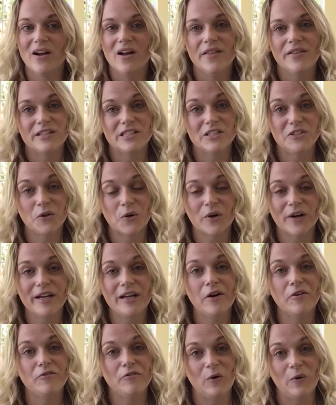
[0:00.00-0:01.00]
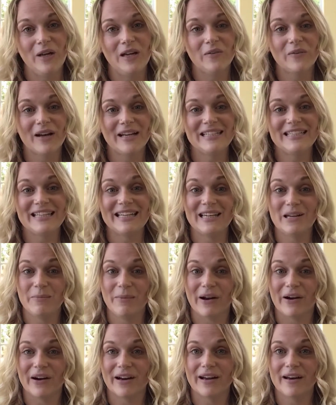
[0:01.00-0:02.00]
the story of voting rights in
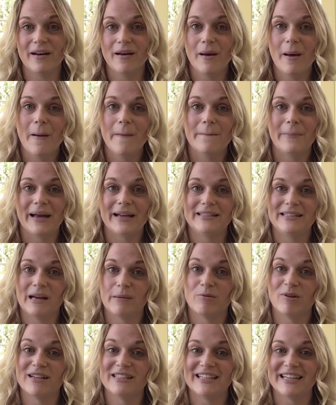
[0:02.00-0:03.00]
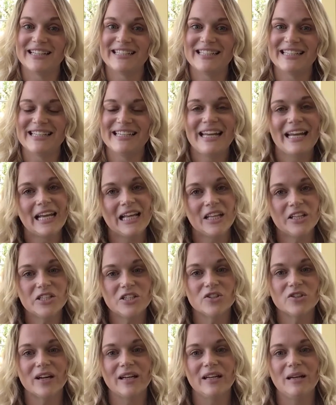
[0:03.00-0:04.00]
America by Deborah Diesen,
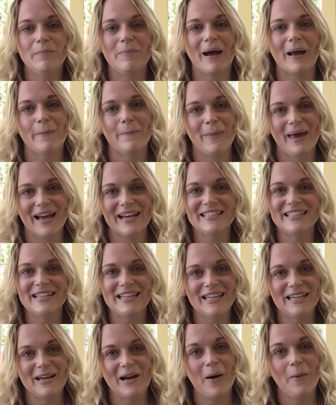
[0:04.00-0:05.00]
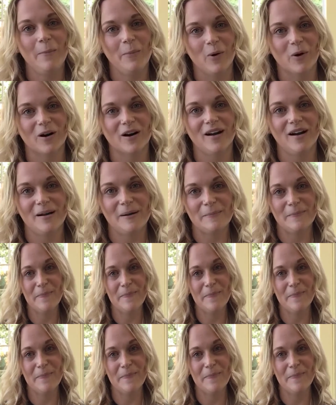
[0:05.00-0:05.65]
illustrated by Magdalena Mora.